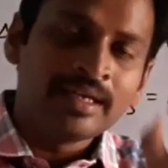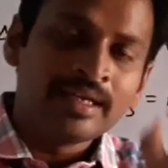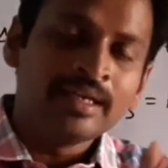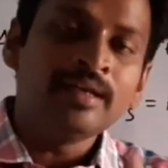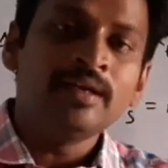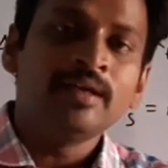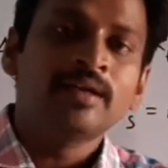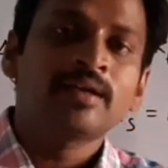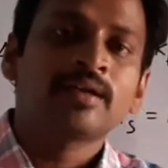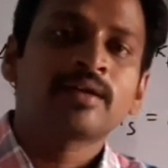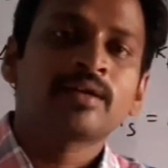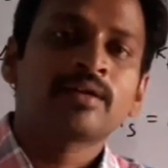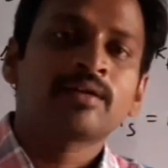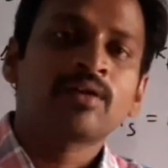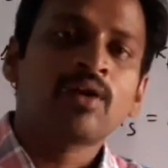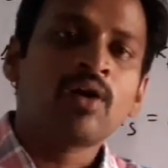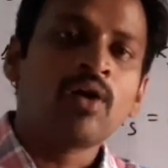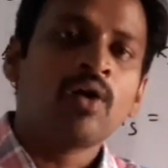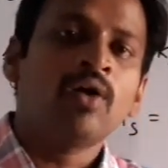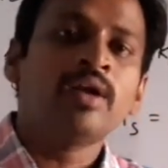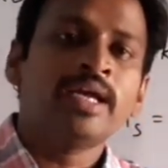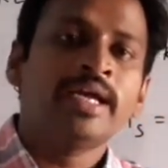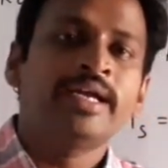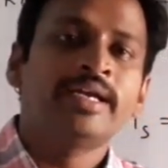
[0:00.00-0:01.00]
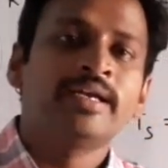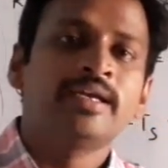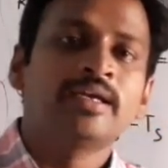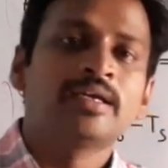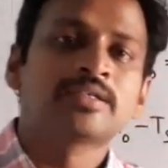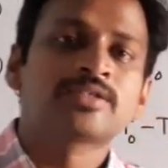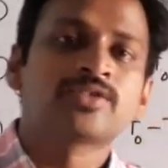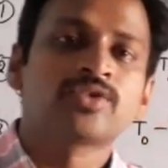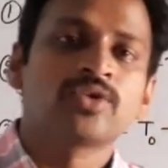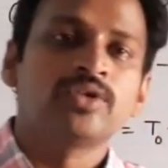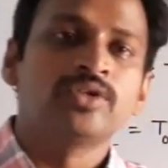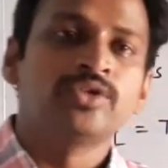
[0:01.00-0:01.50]
in
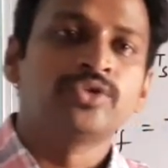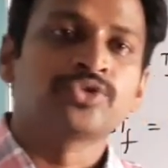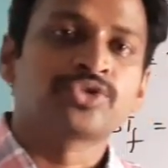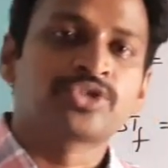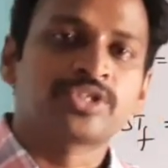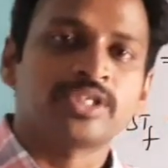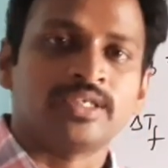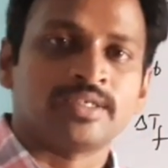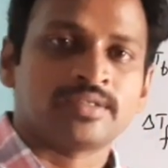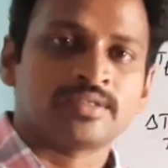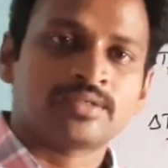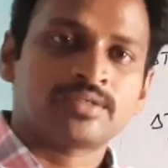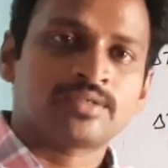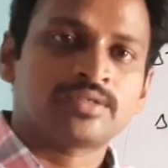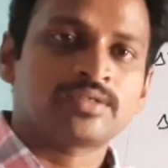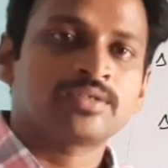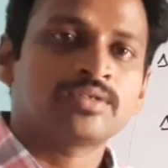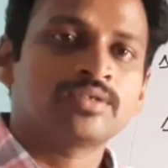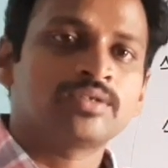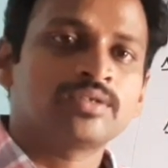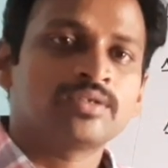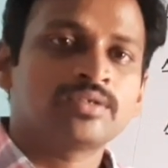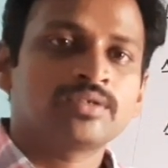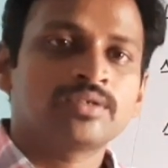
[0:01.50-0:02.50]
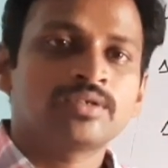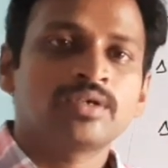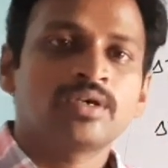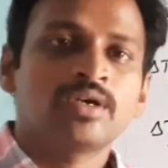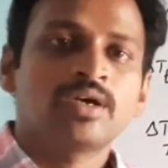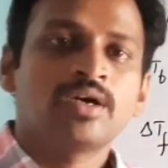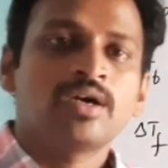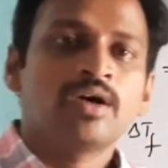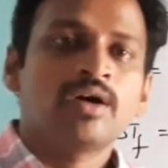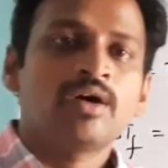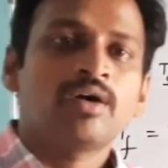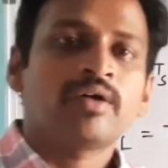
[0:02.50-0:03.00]
non-ideal solutions,
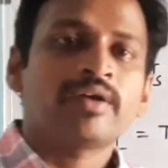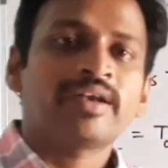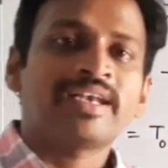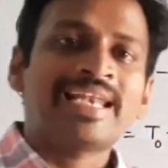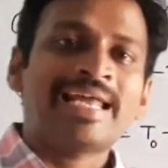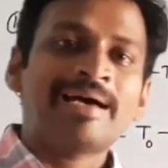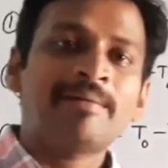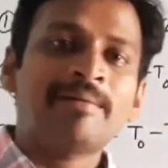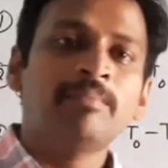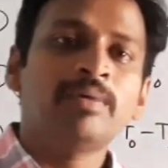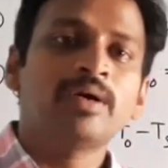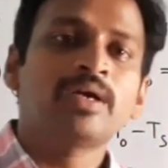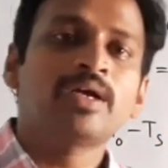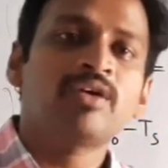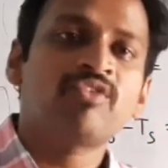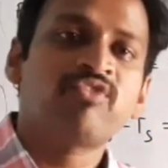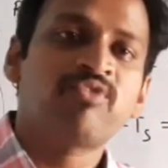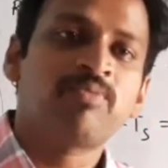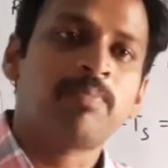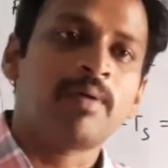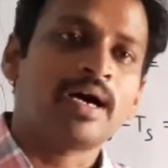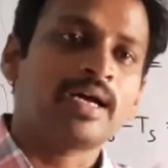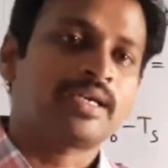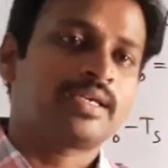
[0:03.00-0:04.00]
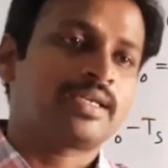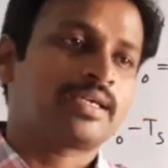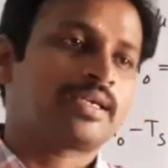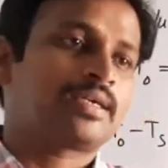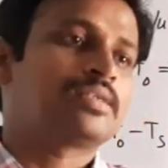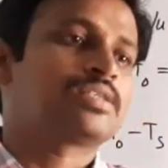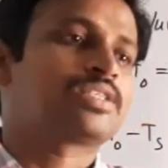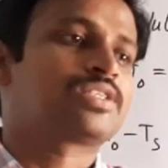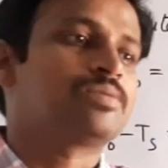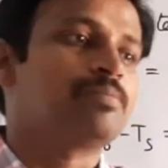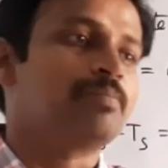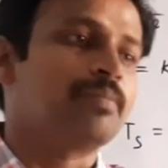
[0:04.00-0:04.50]
number of
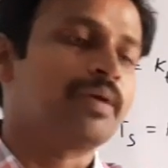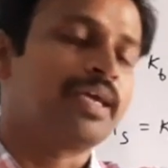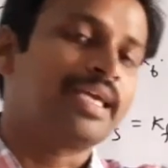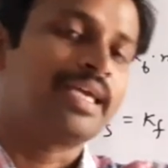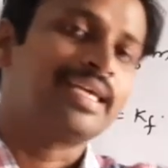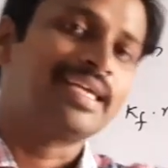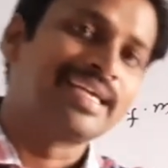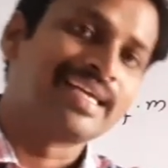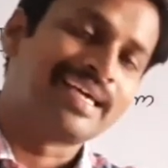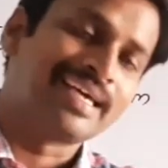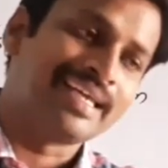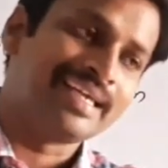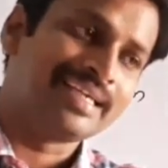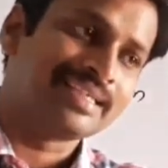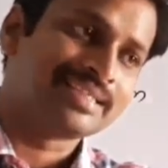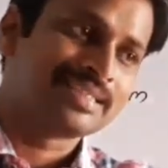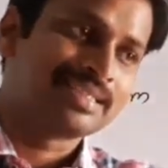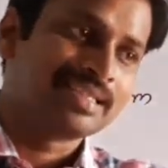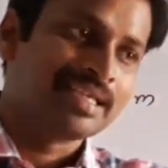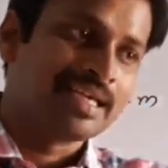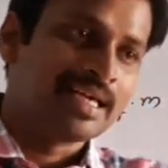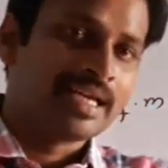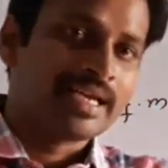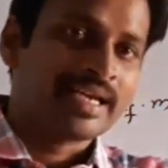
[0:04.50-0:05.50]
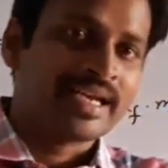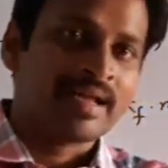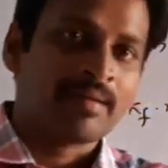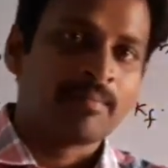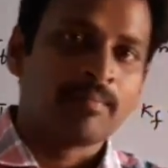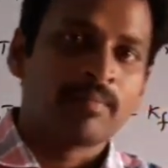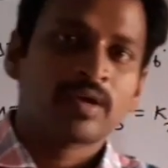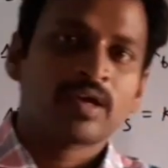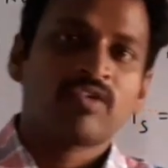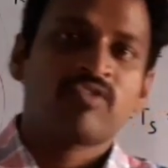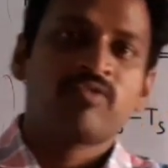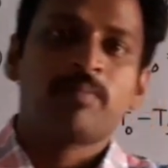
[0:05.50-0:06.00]
particles may increase,
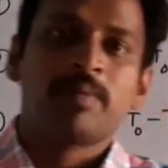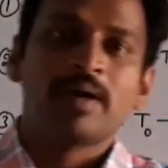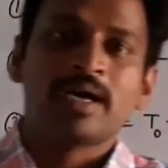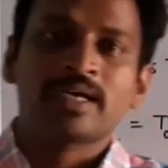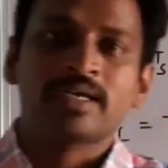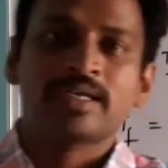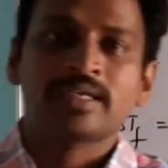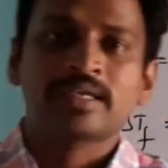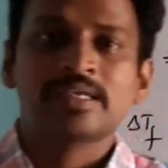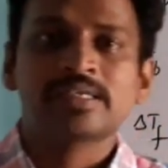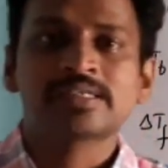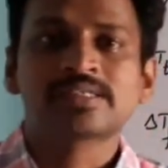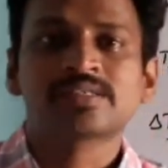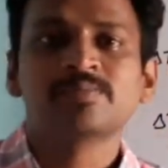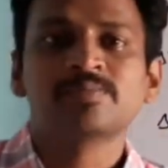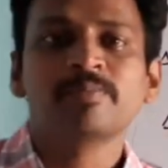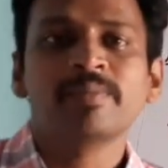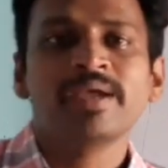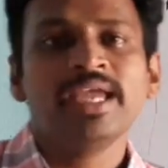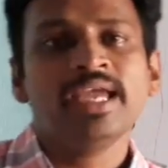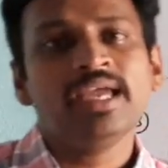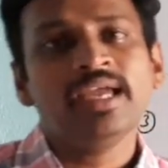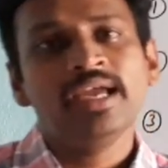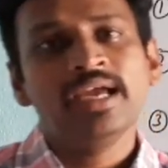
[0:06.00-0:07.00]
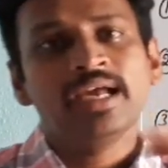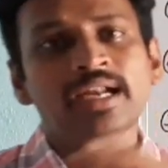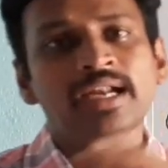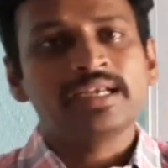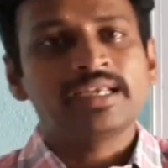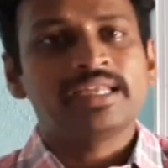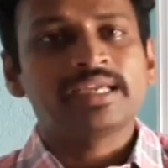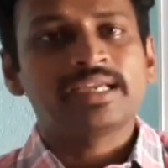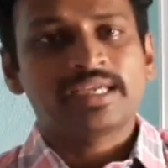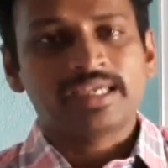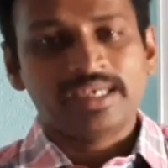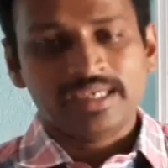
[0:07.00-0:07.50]
number of particles
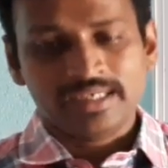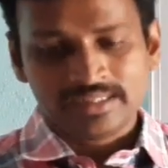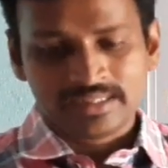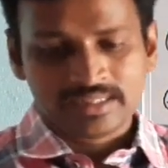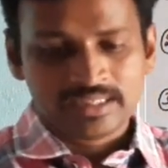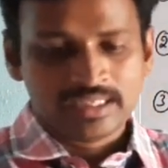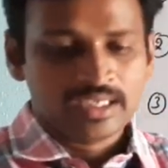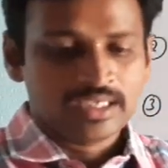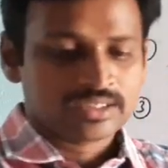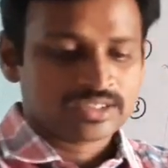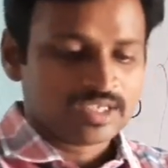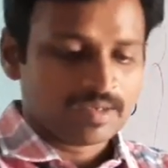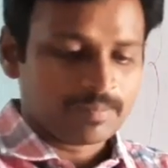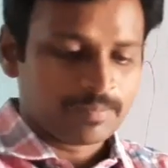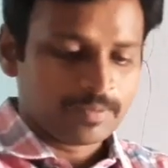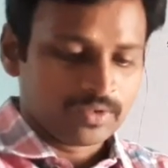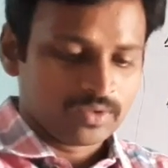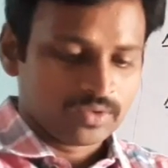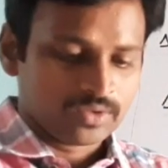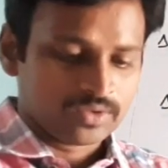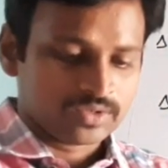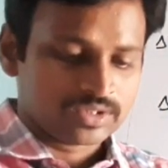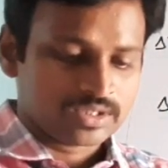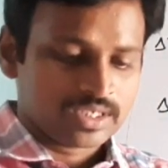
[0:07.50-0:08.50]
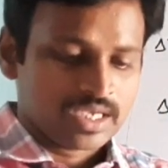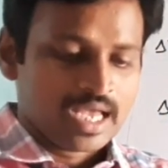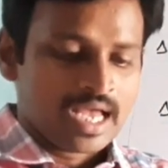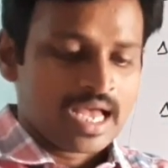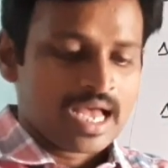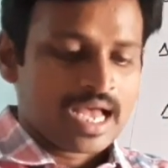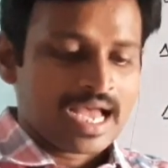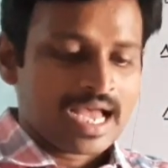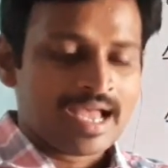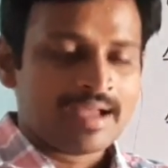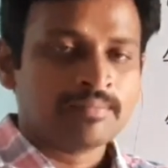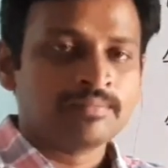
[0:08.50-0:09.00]
may decrease.
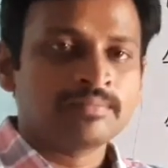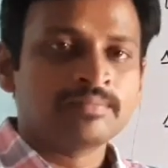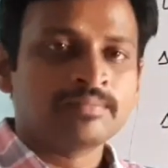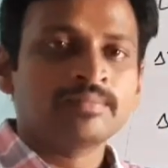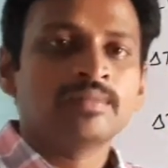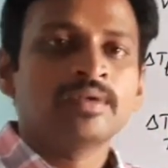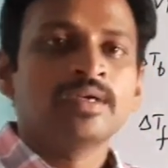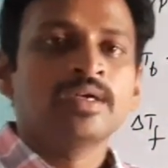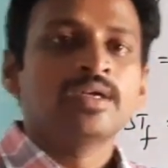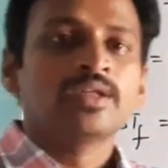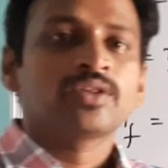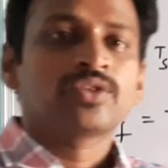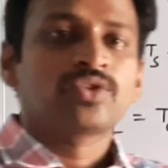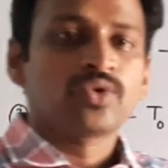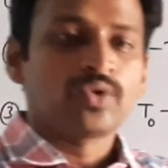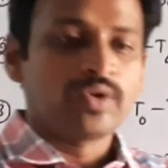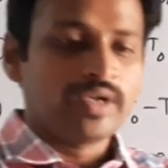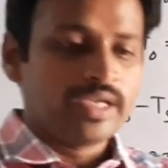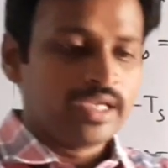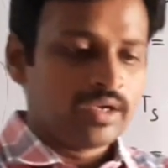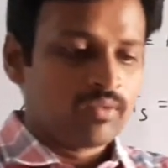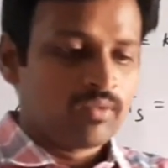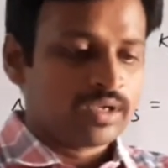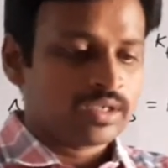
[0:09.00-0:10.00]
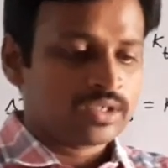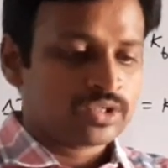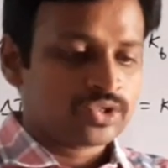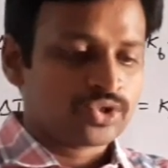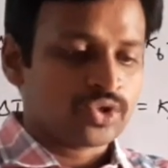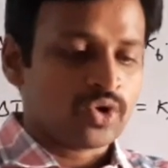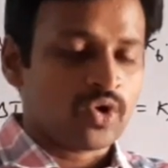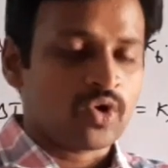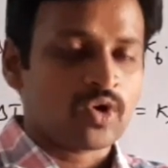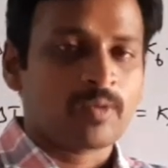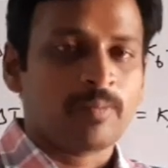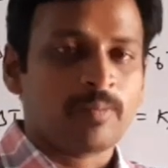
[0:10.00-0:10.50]
Suppose I am throwing
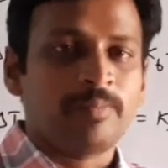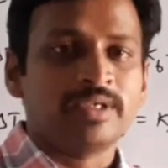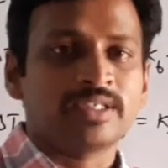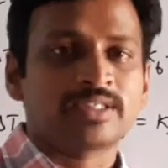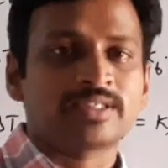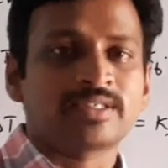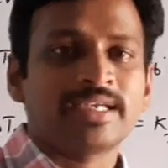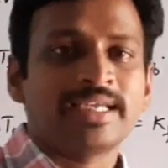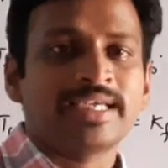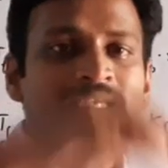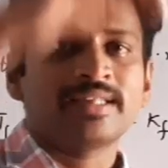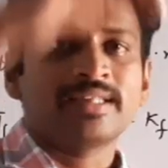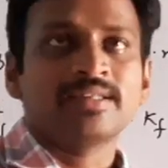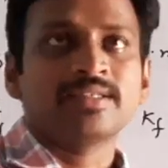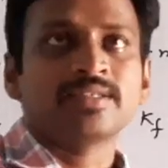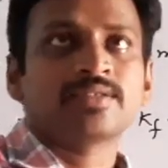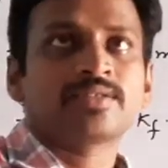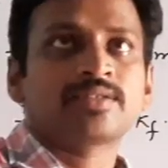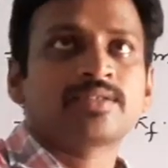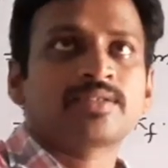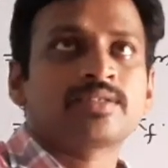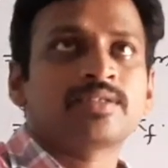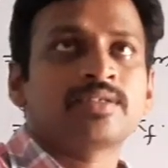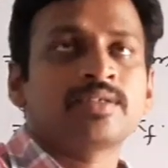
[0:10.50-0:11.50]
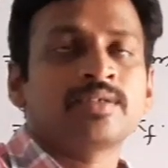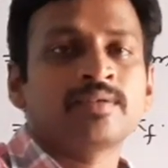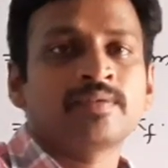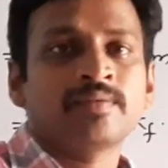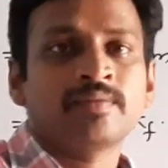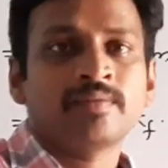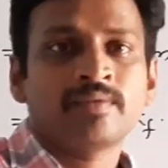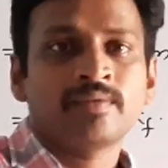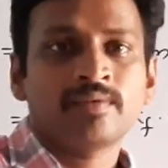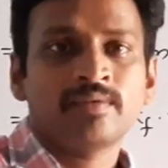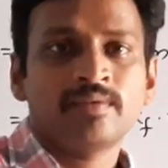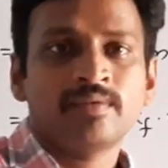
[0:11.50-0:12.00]
one chalk piece like
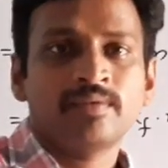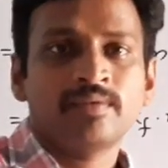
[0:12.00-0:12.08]
this.